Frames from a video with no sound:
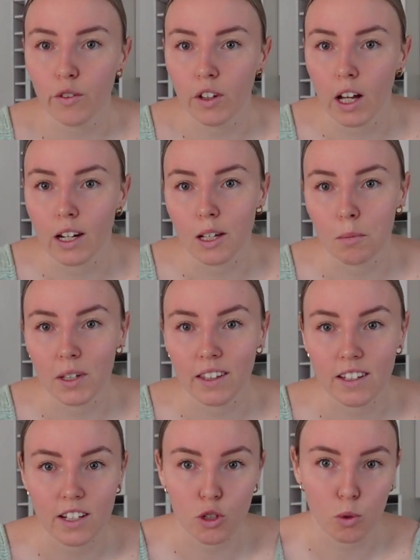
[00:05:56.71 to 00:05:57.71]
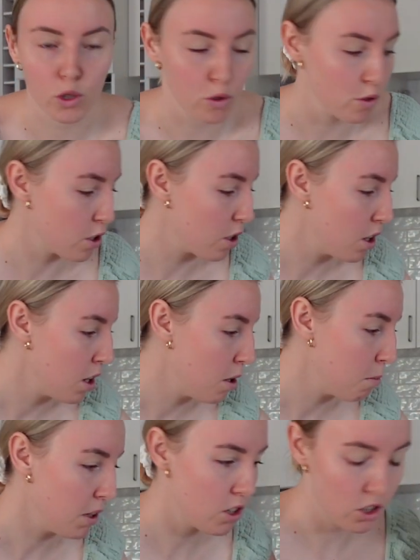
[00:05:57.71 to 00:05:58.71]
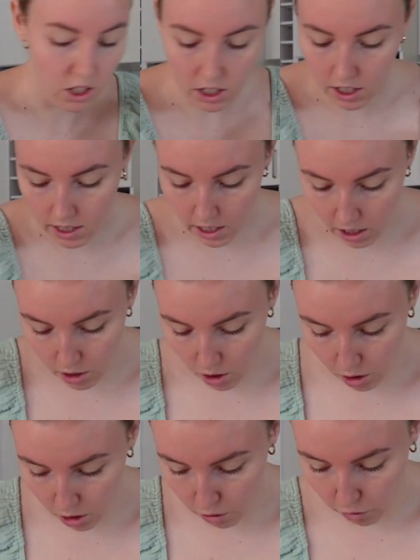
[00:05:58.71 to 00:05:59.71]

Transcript: if you can't hear me, the dishwasher is on. But she has now turned